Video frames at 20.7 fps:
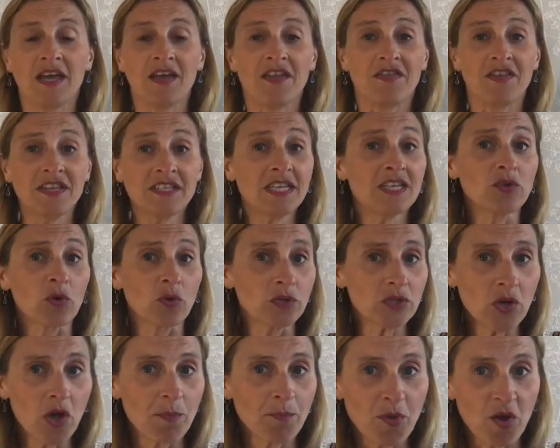This is
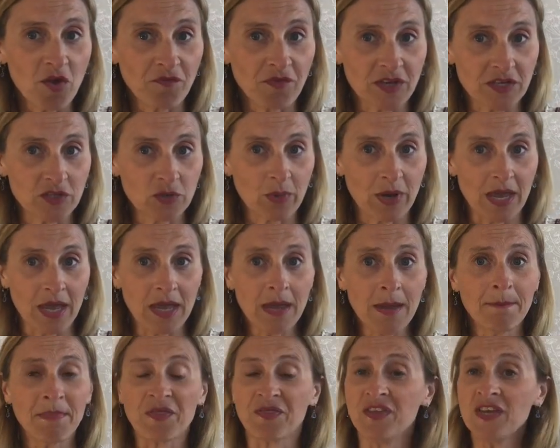also a perfect square,
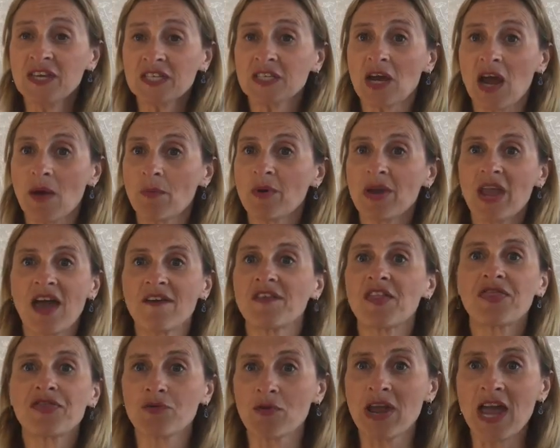but this time we have a
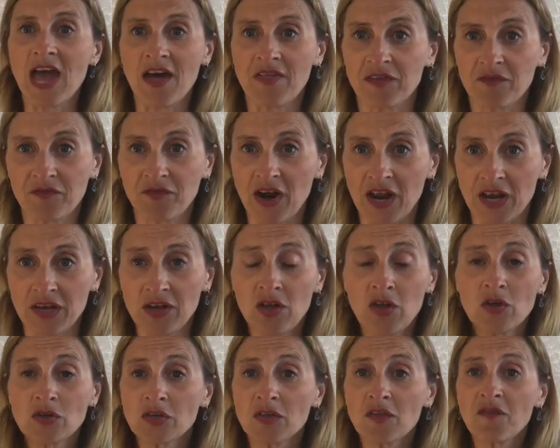3 out the front.
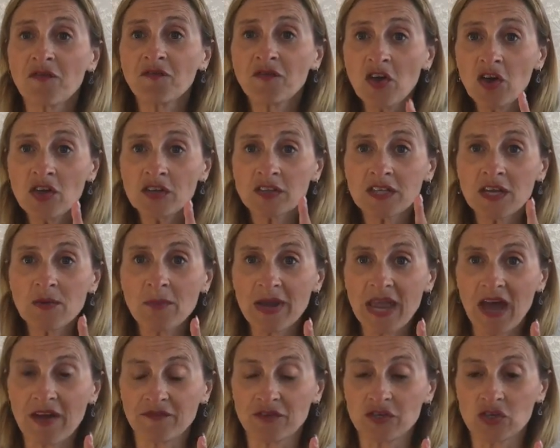So the first thing we
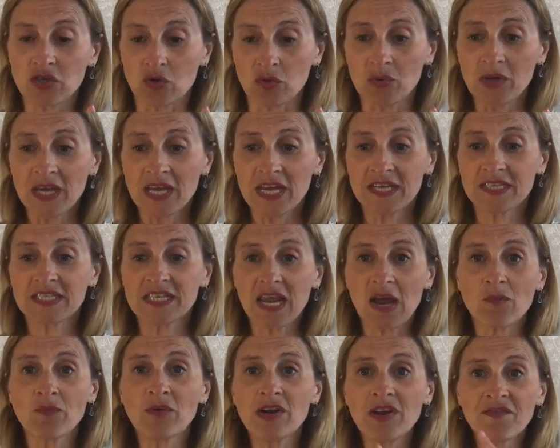have to do is to
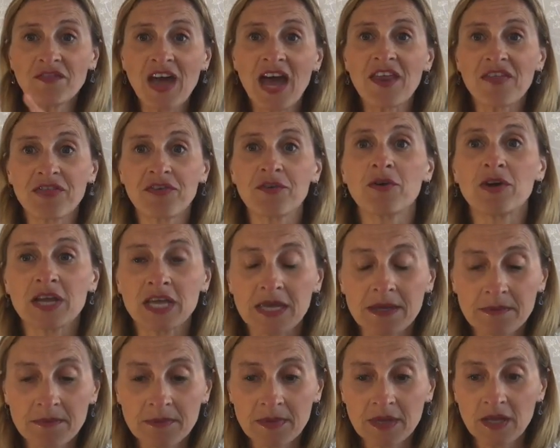get rid of that 3.
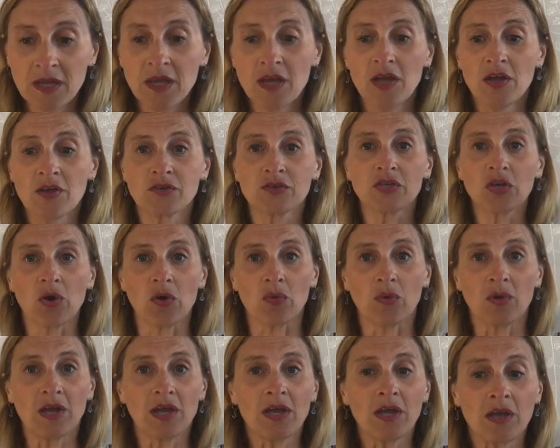So
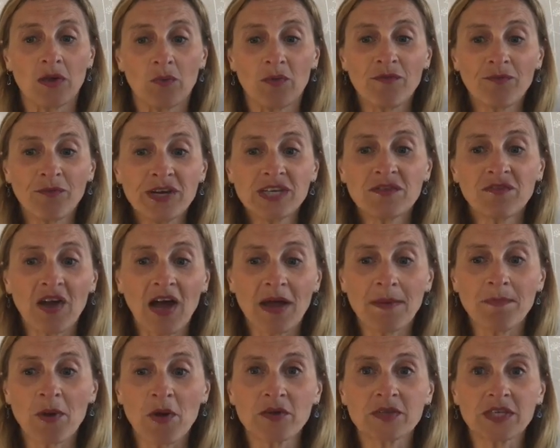if we
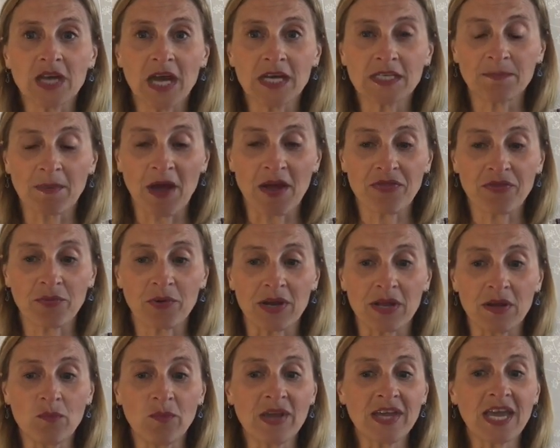divide both sides by
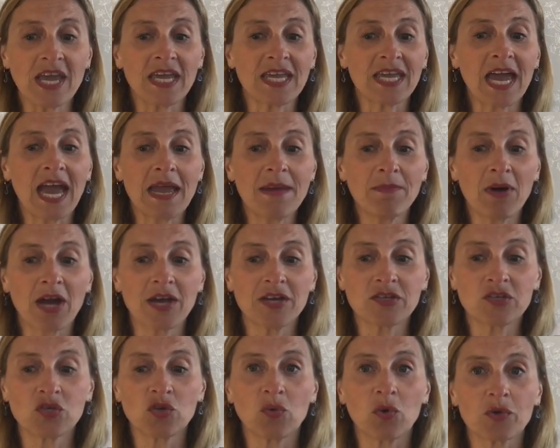3, we get k minus
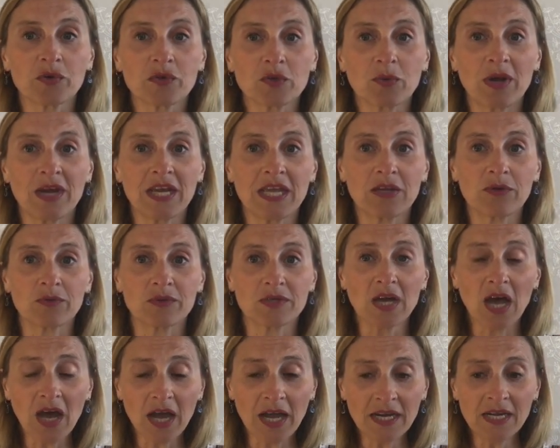2 all squared equals
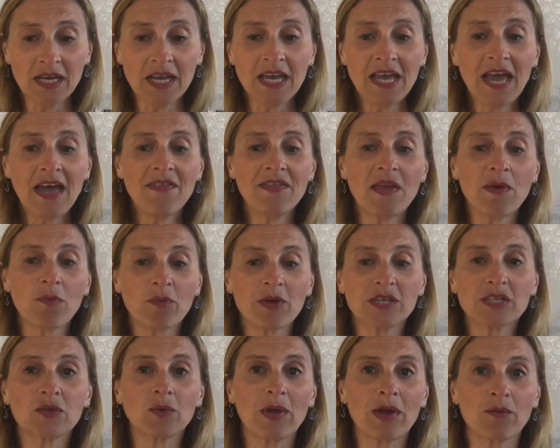9, and then we
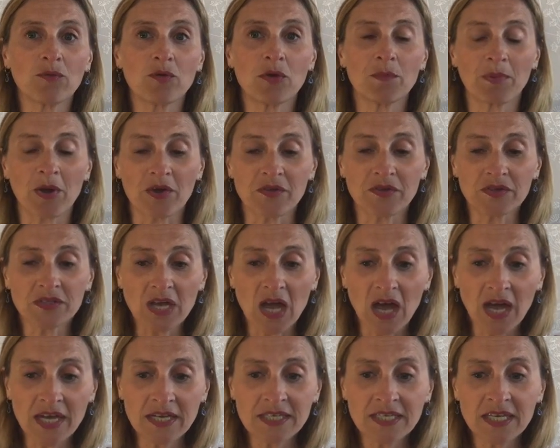square root both
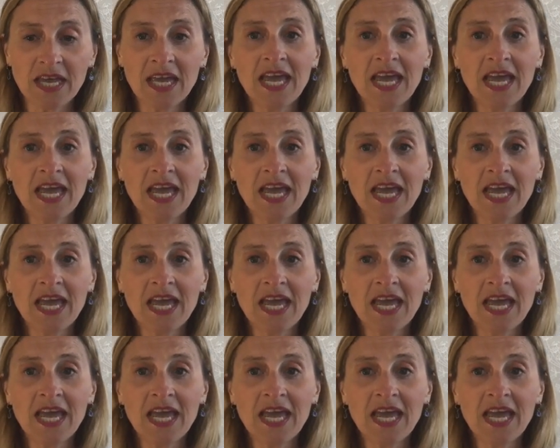sides.